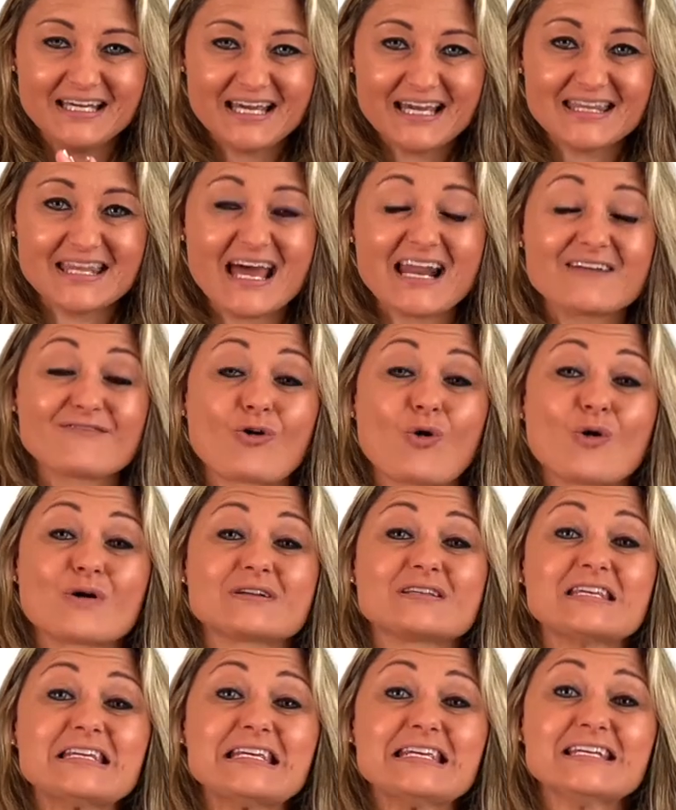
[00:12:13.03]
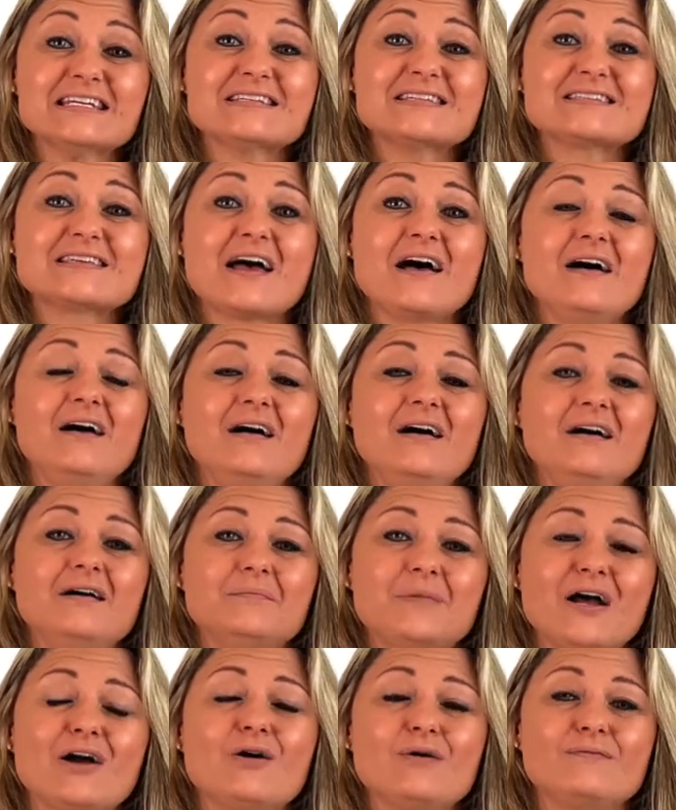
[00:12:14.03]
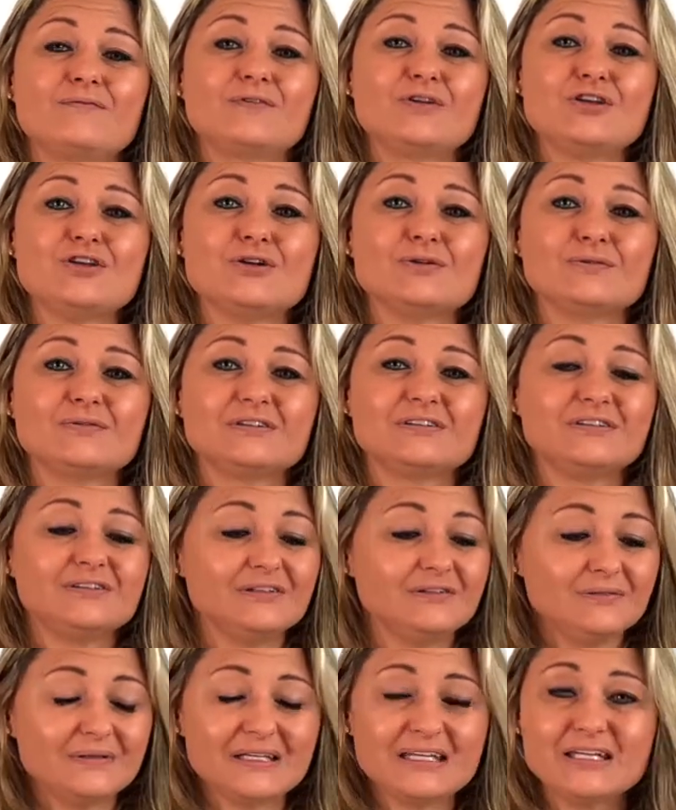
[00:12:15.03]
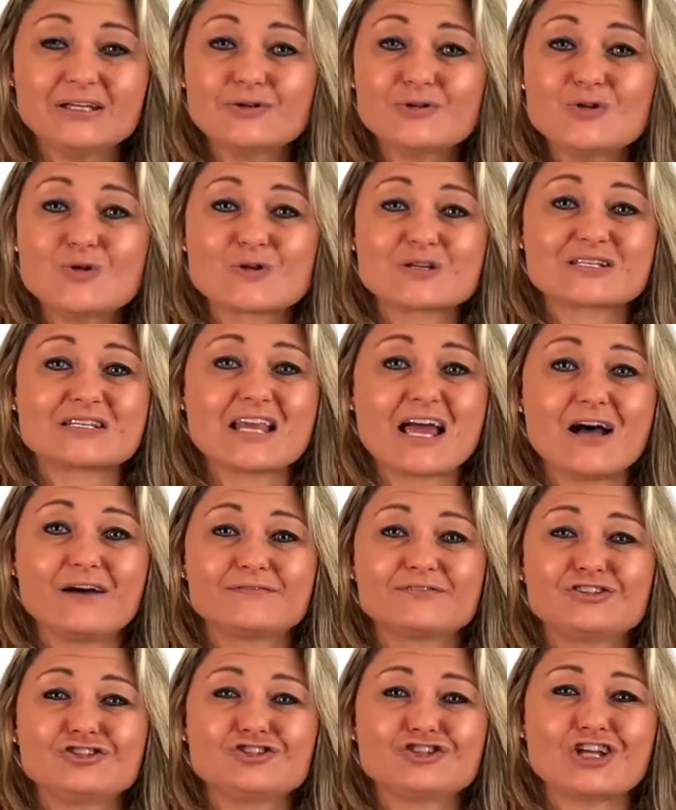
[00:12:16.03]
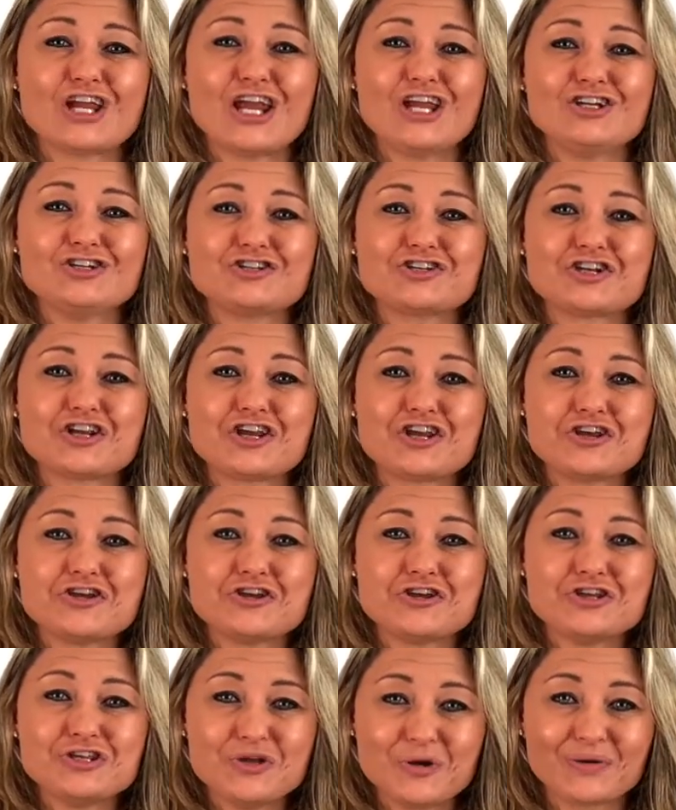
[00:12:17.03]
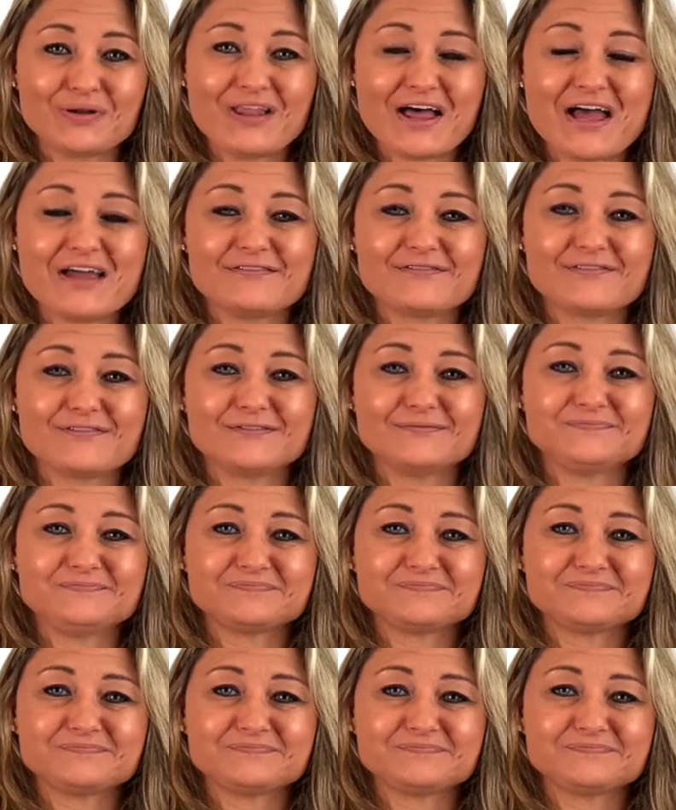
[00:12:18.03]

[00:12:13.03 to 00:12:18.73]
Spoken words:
And that, of course, is my hope for you, to heal yourself, to change your life.